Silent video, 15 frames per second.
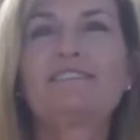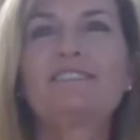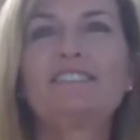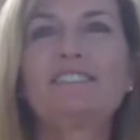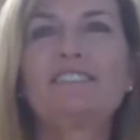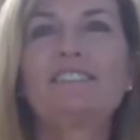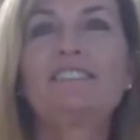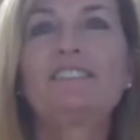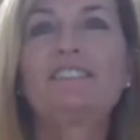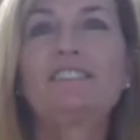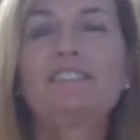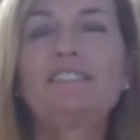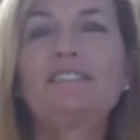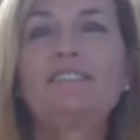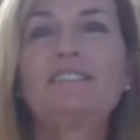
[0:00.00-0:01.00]

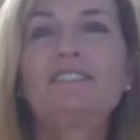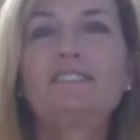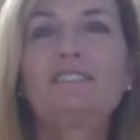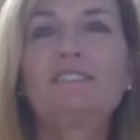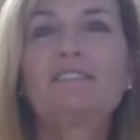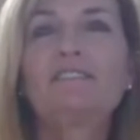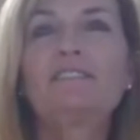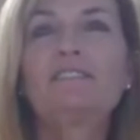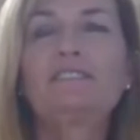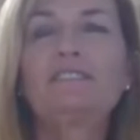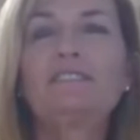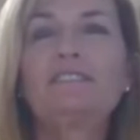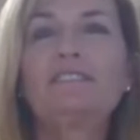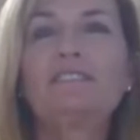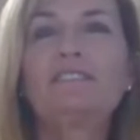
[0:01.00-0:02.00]

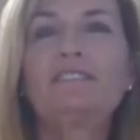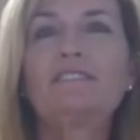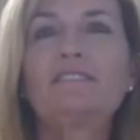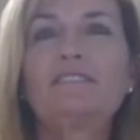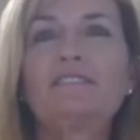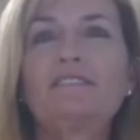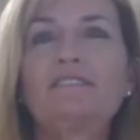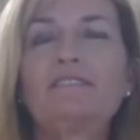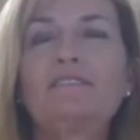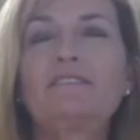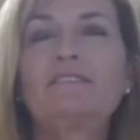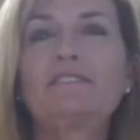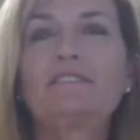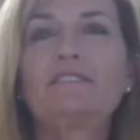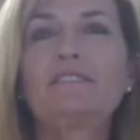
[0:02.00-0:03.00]

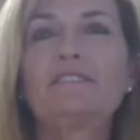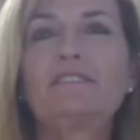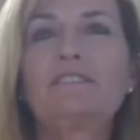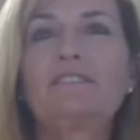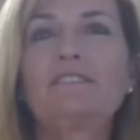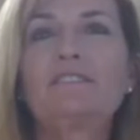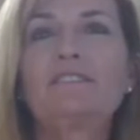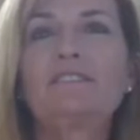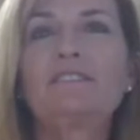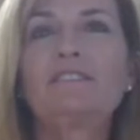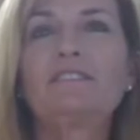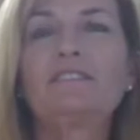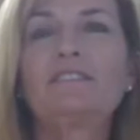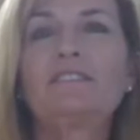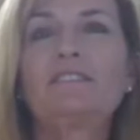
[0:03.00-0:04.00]

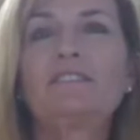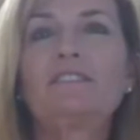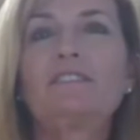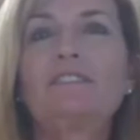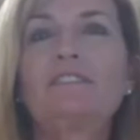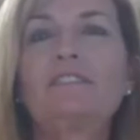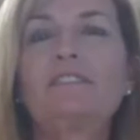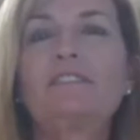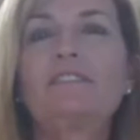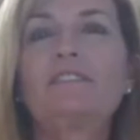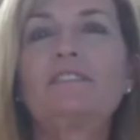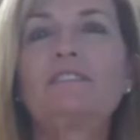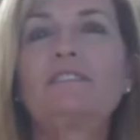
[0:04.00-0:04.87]
This person isn't speaking.